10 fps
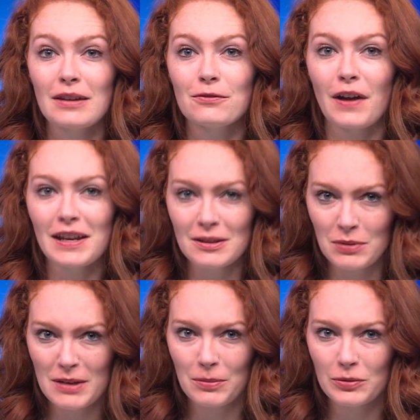inviting
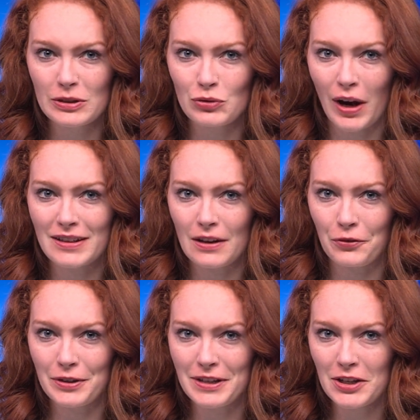people to try
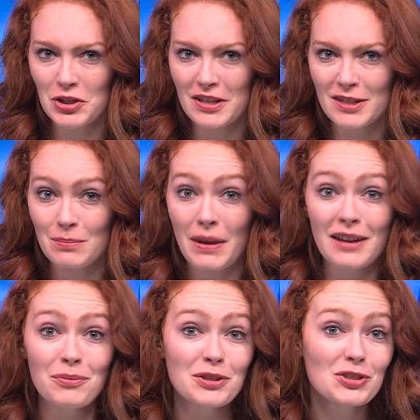different dishes
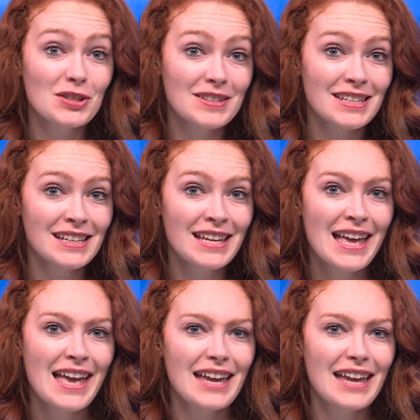made with ginseng